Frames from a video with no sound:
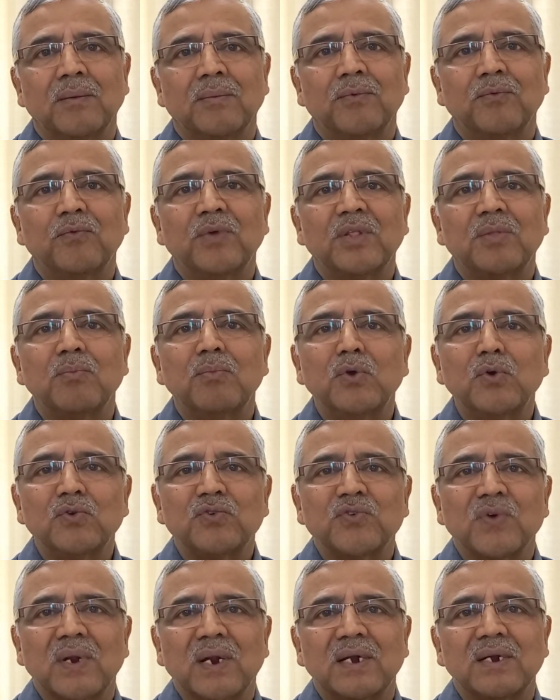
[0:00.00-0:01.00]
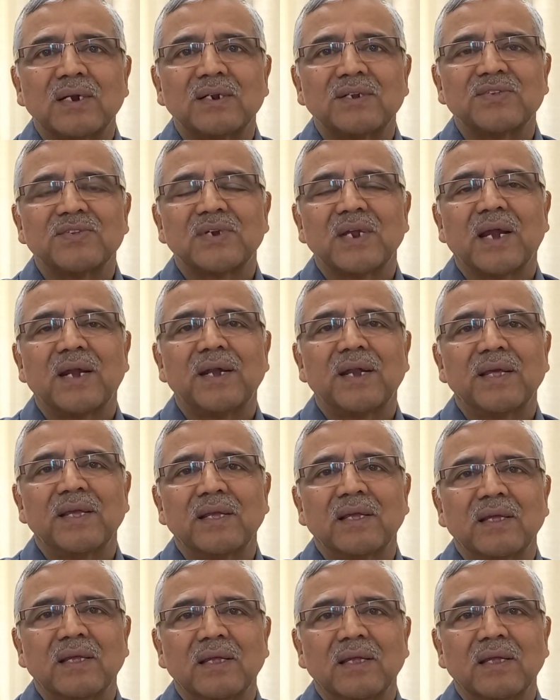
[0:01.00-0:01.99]
With mutual
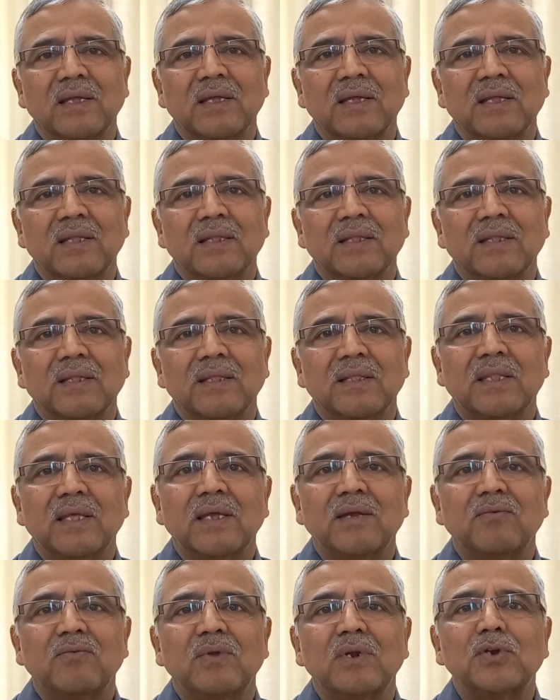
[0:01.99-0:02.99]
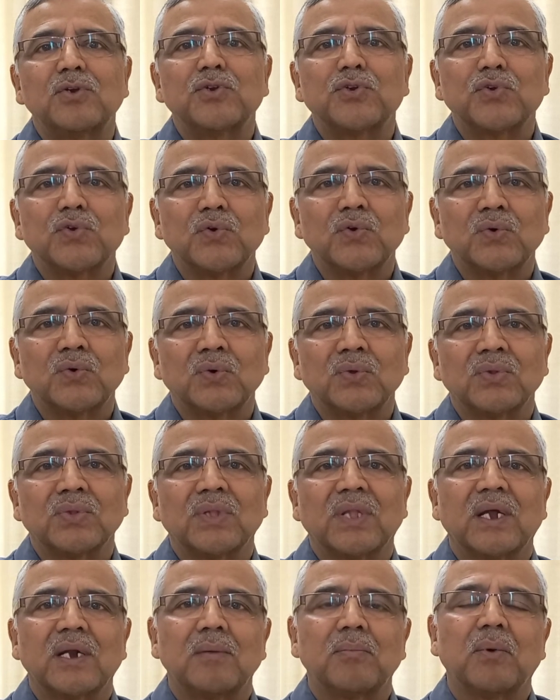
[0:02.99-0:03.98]
understanding, they will show
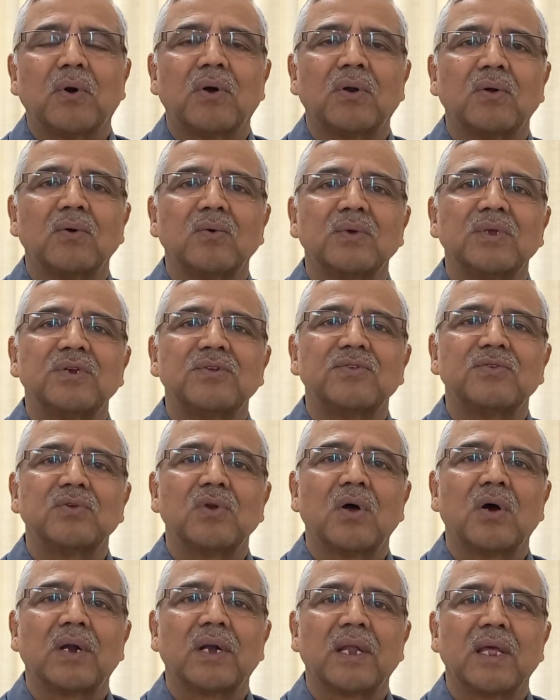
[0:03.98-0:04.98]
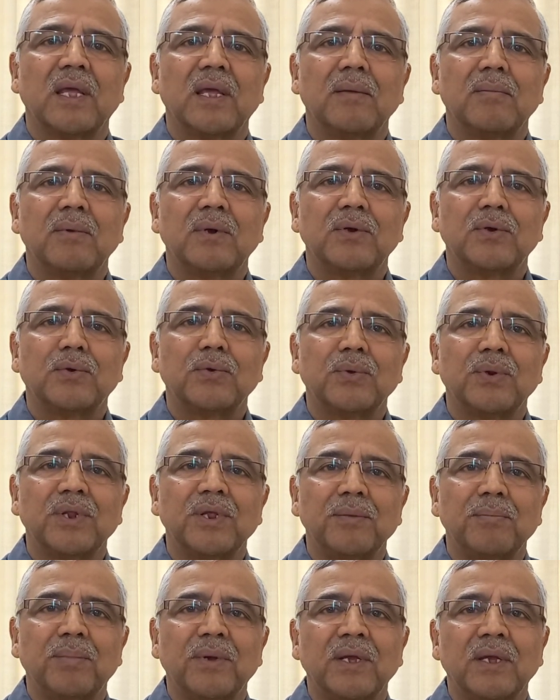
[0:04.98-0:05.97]
that borrower is not able to
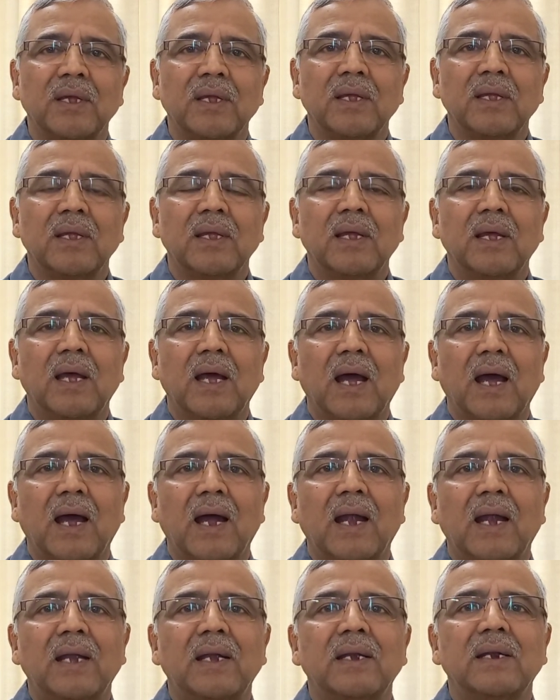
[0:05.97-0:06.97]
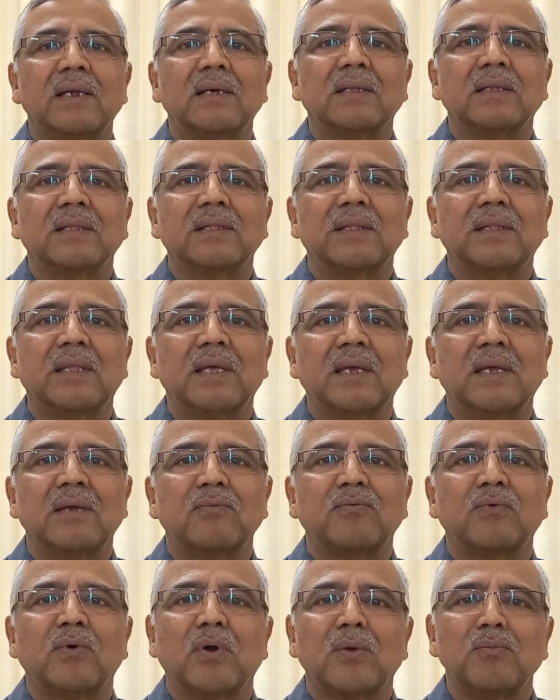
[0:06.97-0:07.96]
repay, and they,
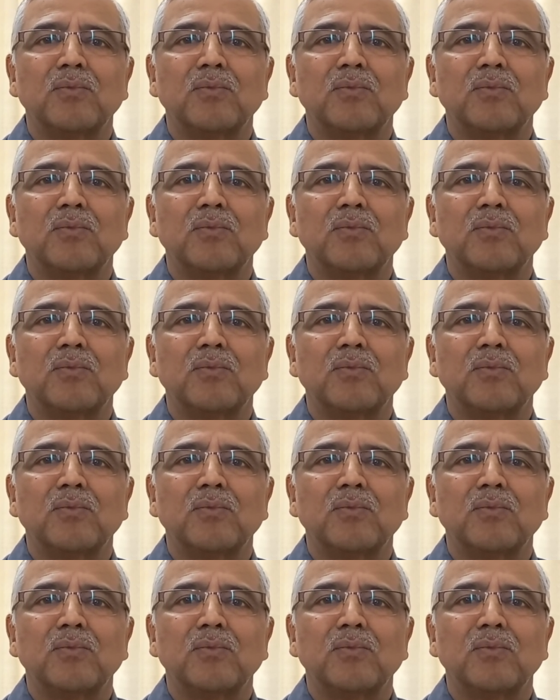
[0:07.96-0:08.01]
for